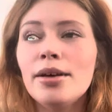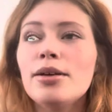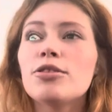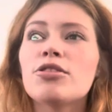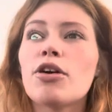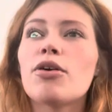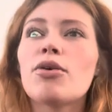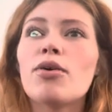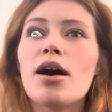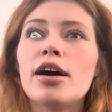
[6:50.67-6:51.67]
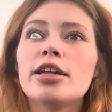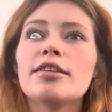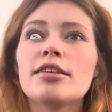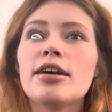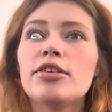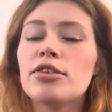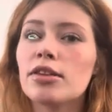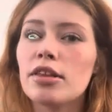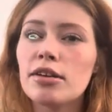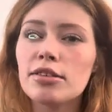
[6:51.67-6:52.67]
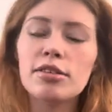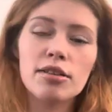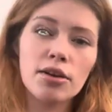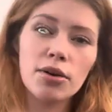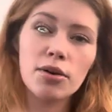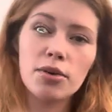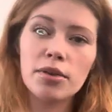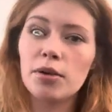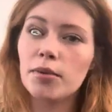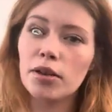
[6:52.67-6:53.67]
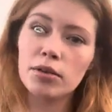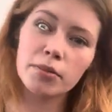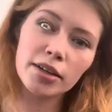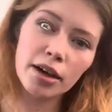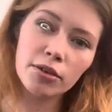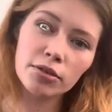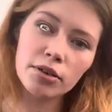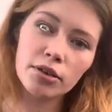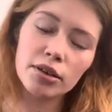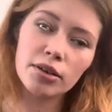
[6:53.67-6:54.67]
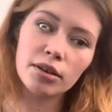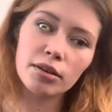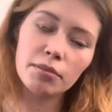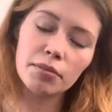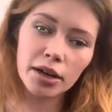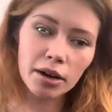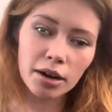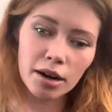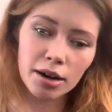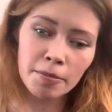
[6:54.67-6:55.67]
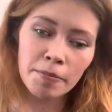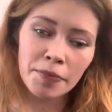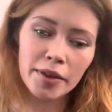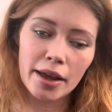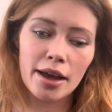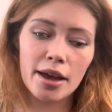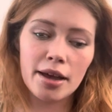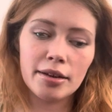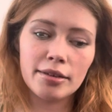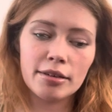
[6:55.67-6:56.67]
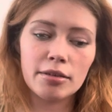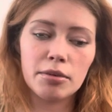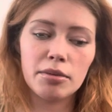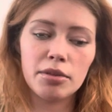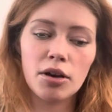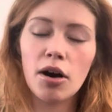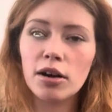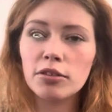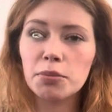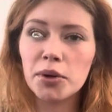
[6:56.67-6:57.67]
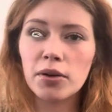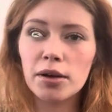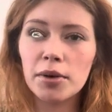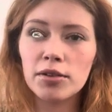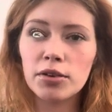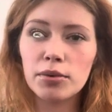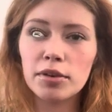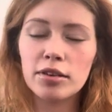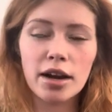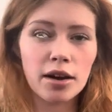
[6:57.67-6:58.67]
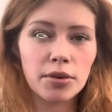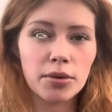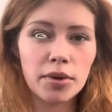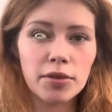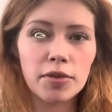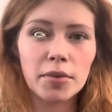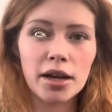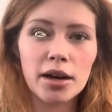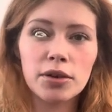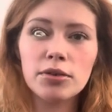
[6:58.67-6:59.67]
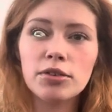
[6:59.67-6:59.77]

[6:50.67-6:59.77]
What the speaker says: So I just kind of took things slow. They wheeled me down to my car, and the hospital I went to was an hour away from my house.